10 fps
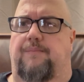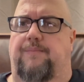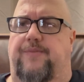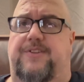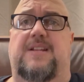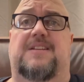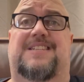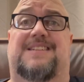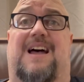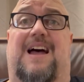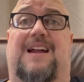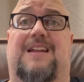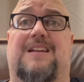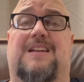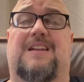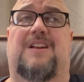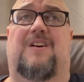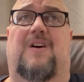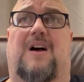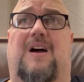Seen the SOG, you
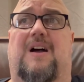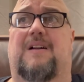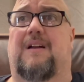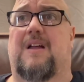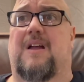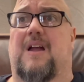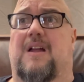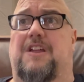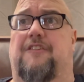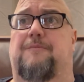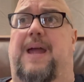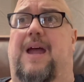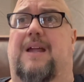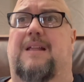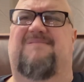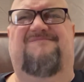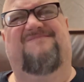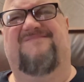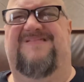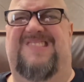know, gift pack.
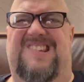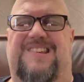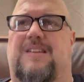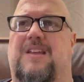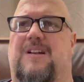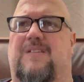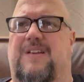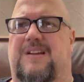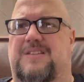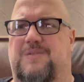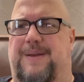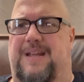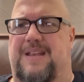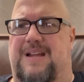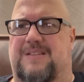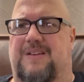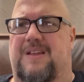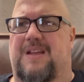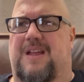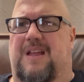You know, not so bad, not so good.
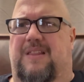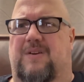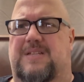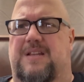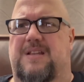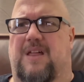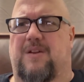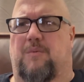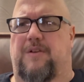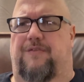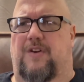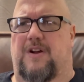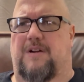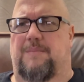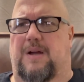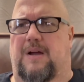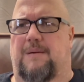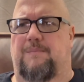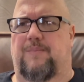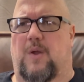There was another one
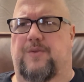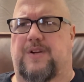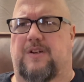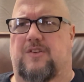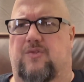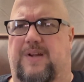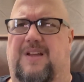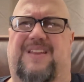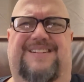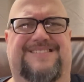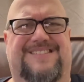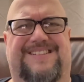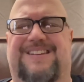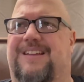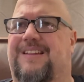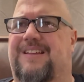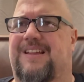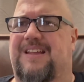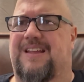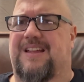from Ozark Trail that, then
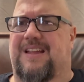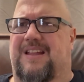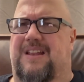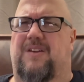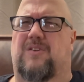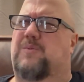there was